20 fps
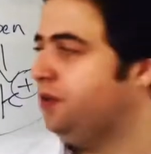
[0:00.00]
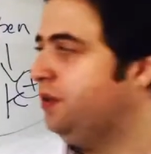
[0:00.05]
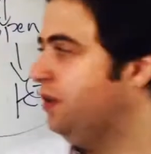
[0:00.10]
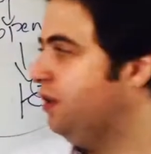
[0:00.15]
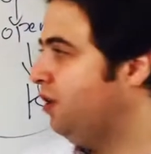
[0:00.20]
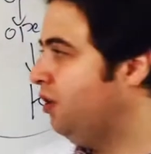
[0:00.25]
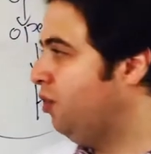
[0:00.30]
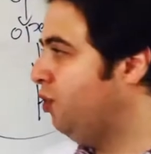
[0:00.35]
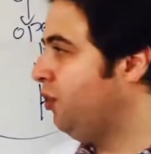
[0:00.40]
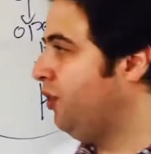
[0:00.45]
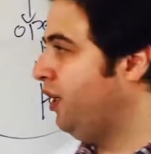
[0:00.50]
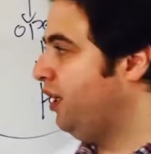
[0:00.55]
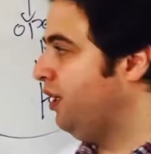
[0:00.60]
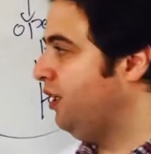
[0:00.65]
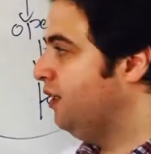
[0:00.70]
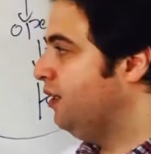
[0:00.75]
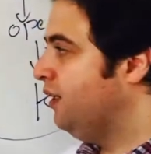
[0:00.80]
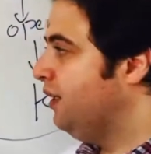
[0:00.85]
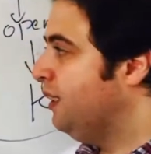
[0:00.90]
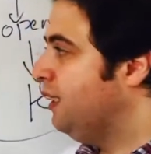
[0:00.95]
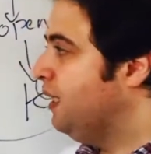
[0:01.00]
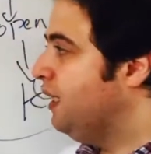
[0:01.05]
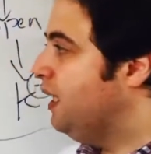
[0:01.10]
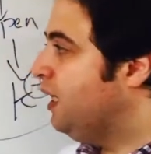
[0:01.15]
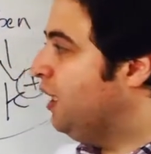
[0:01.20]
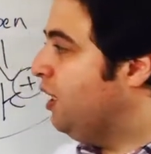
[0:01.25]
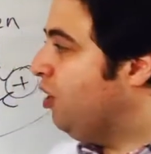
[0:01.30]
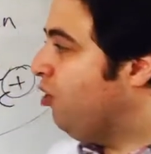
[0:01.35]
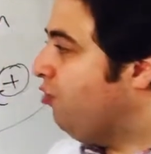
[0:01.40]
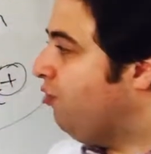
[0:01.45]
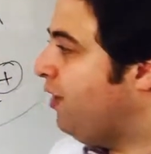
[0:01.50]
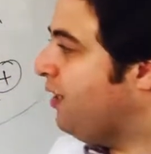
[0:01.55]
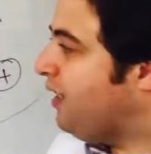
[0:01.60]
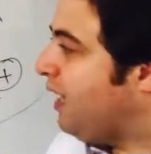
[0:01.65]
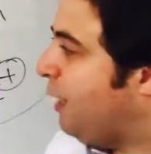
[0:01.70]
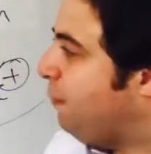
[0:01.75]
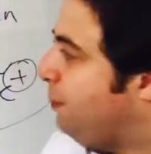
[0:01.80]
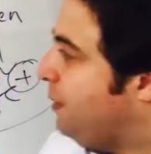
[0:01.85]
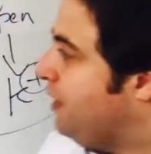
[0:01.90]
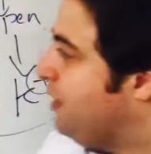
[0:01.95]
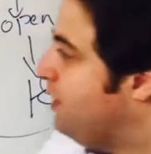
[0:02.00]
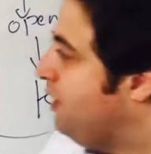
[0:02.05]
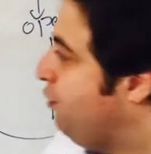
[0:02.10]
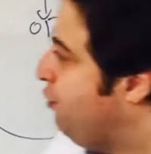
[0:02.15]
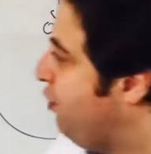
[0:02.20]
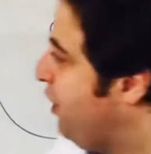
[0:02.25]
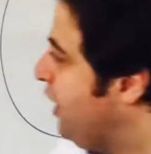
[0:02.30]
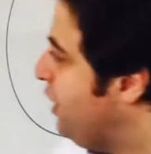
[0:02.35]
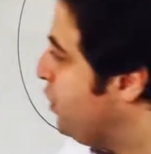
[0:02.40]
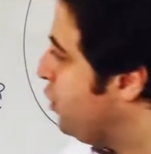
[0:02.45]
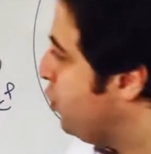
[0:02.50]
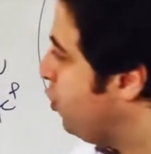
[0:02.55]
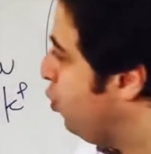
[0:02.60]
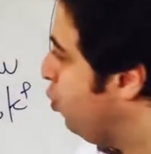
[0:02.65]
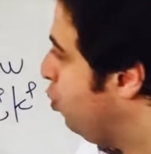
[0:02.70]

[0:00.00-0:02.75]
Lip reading: Okay. What happened in the phase 2?